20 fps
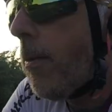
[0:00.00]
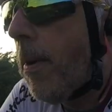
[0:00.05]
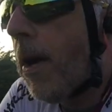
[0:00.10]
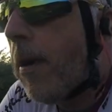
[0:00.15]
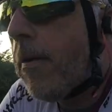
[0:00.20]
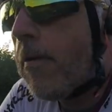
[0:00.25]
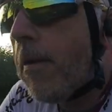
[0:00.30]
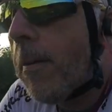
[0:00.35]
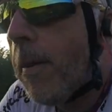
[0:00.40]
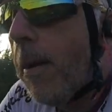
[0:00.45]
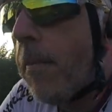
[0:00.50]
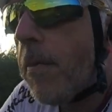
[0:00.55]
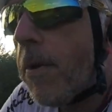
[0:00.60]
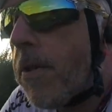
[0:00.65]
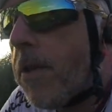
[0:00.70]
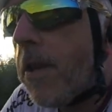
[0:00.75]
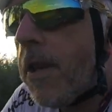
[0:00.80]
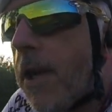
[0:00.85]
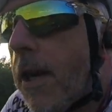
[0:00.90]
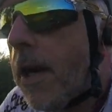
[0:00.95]
may
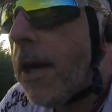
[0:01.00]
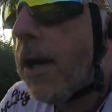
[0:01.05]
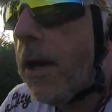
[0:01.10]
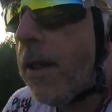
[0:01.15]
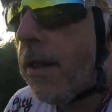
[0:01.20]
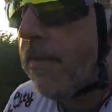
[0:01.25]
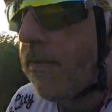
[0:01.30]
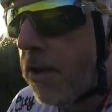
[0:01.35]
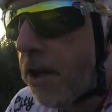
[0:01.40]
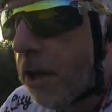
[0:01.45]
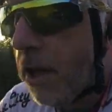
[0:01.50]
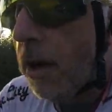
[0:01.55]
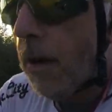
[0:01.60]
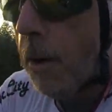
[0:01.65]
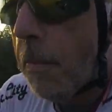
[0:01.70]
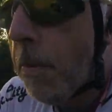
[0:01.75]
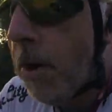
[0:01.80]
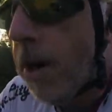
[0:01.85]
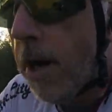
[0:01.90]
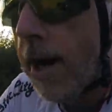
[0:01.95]
remember the video
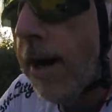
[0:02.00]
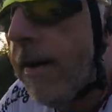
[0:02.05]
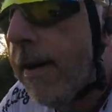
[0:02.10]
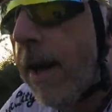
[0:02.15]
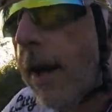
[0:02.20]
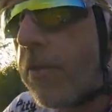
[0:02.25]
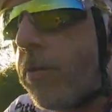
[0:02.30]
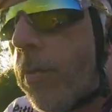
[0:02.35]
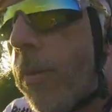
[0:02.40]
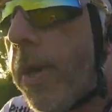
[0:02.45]
I put out last